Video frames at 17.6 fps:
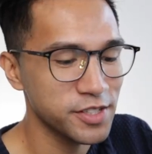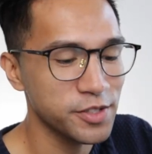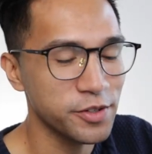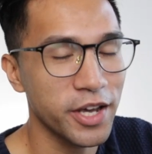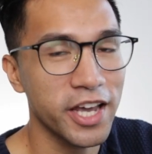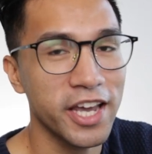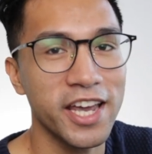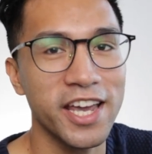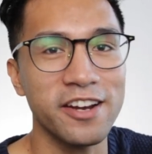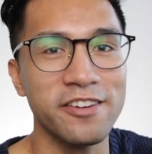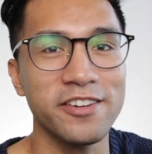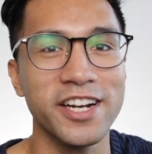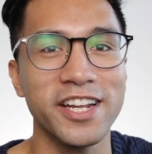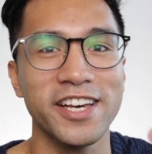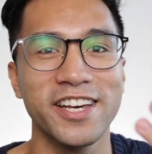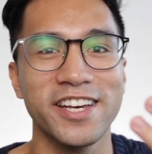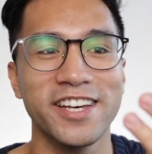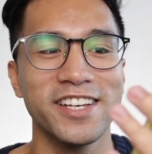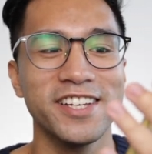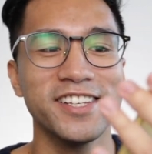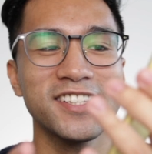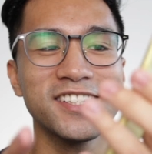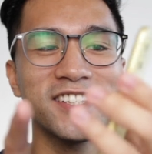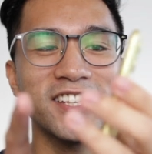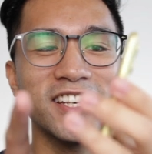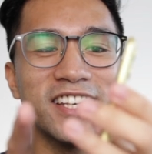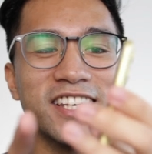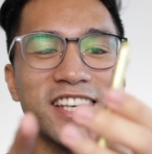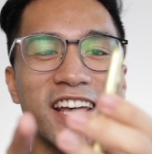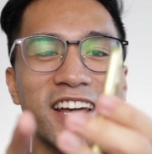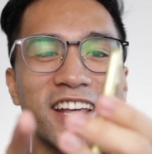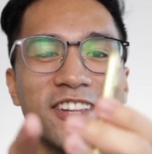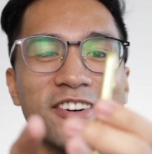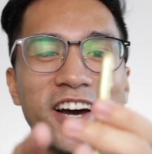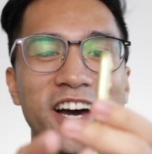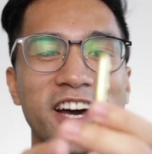So here it is, the yellow